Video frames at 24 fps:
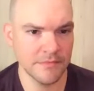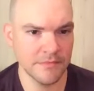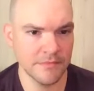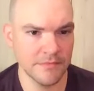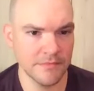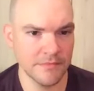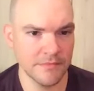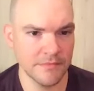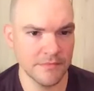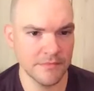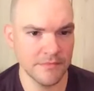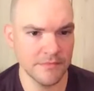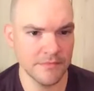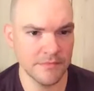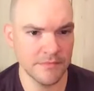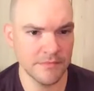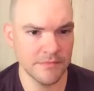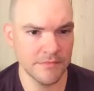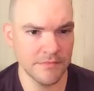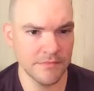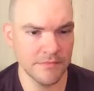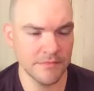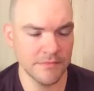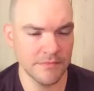
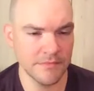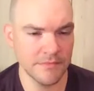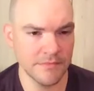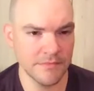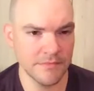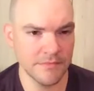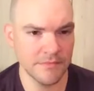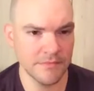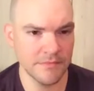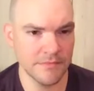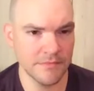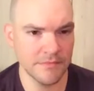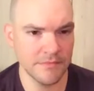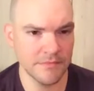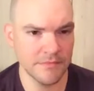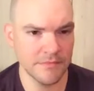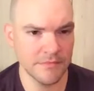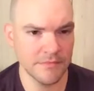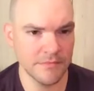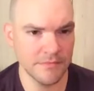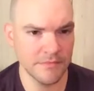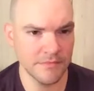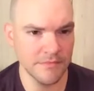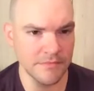
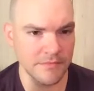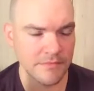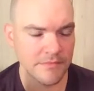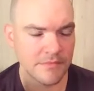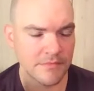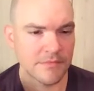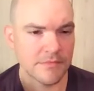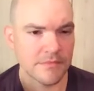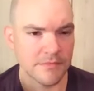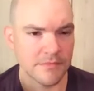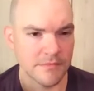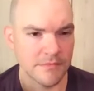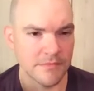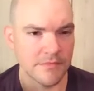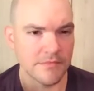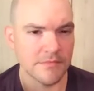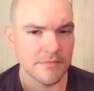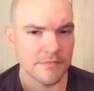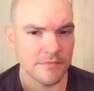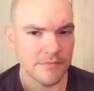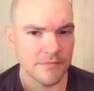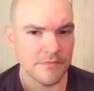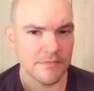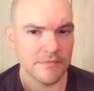
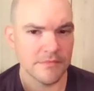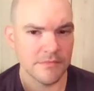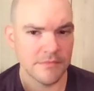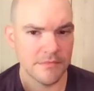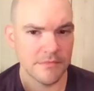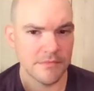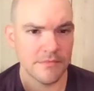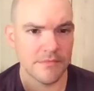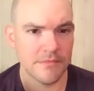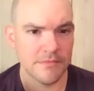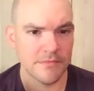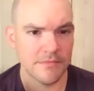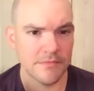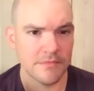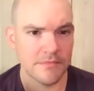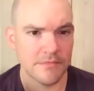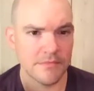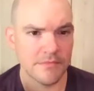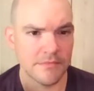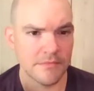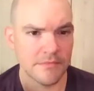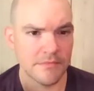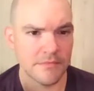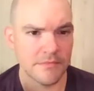
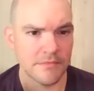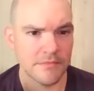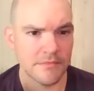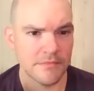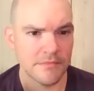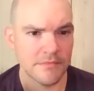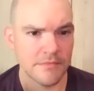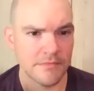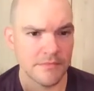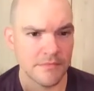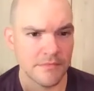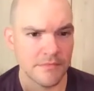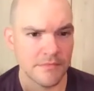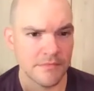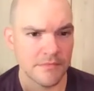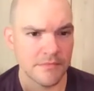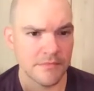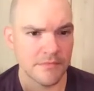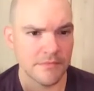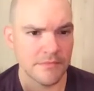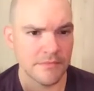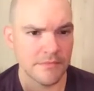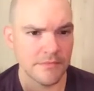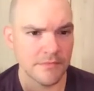
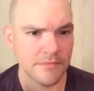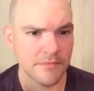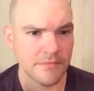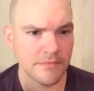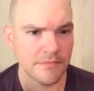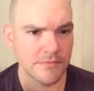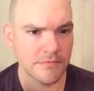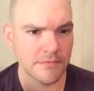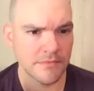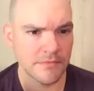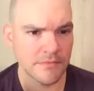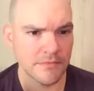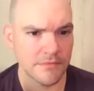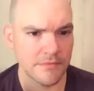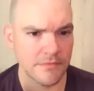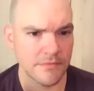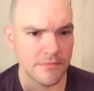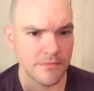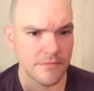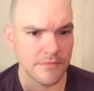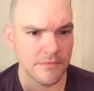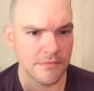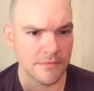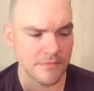
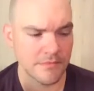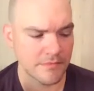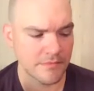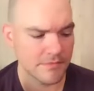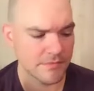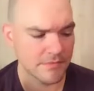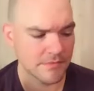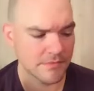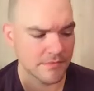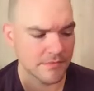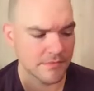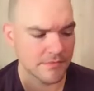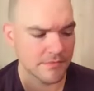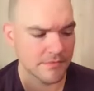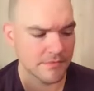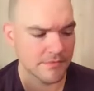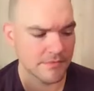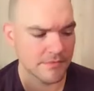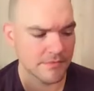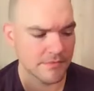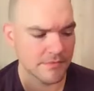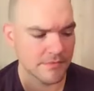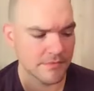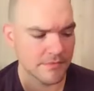
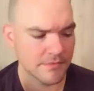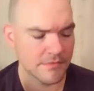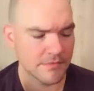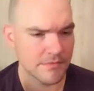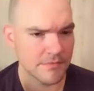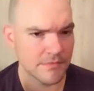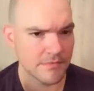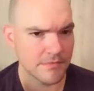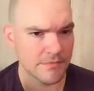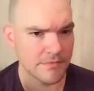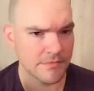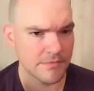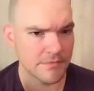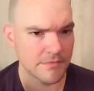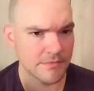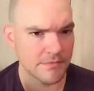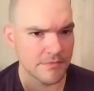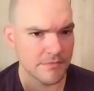The person shown says nothing.